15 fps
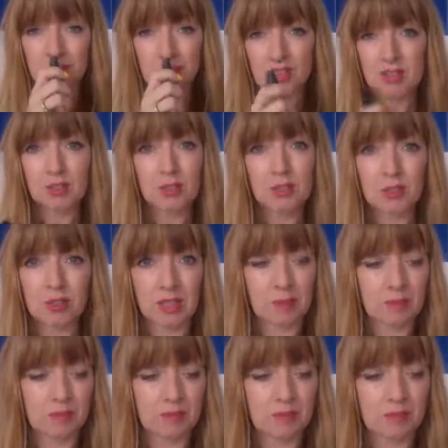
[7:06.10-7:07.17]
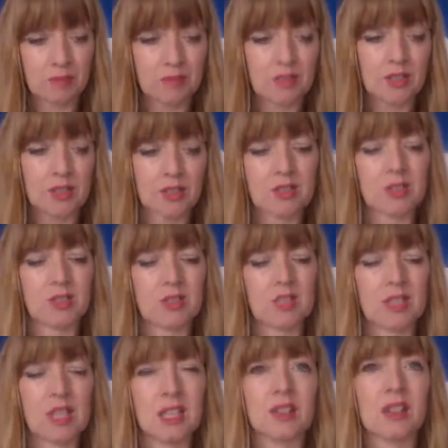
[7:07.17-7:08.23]
sun cream. So it's got
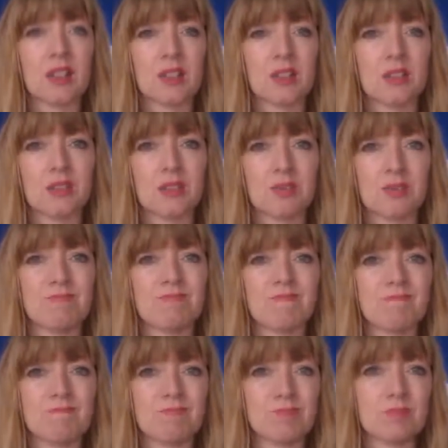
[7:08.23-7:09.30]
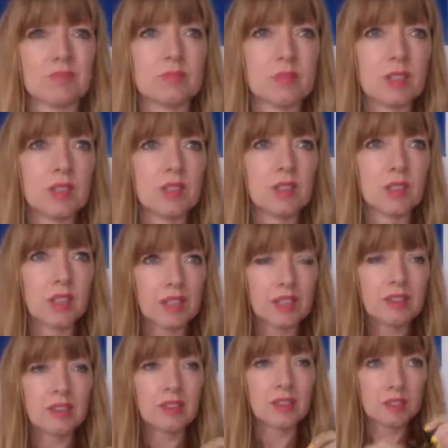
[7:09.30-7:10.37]
that kind of
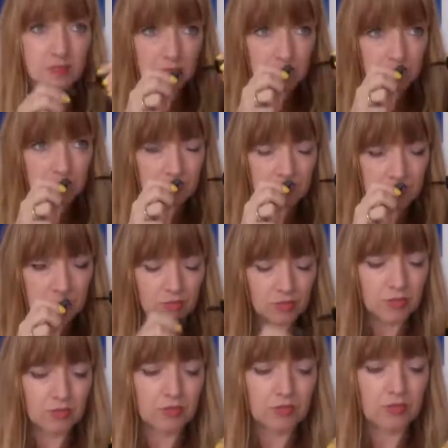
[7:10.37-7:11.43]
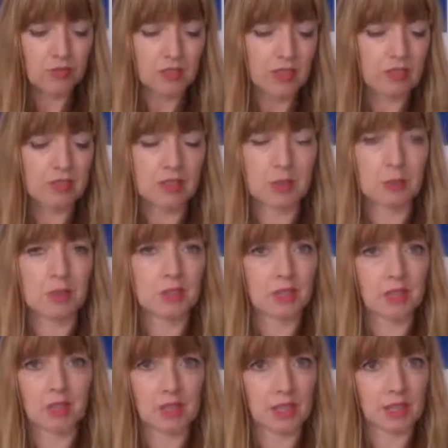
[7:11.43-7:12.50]
light fragrance, but not
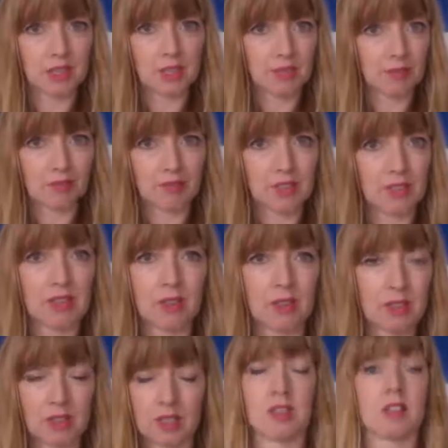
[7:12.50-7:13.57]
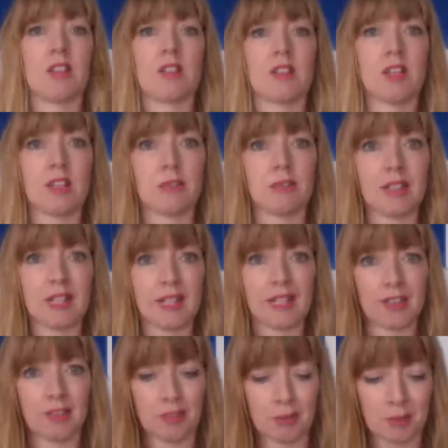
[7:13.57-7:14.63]
like, you know, you're not kind of reeling
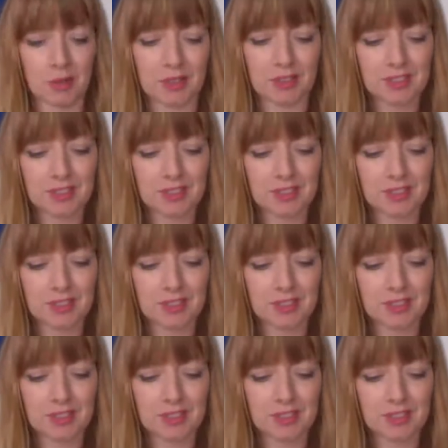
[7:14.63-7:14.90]
from it.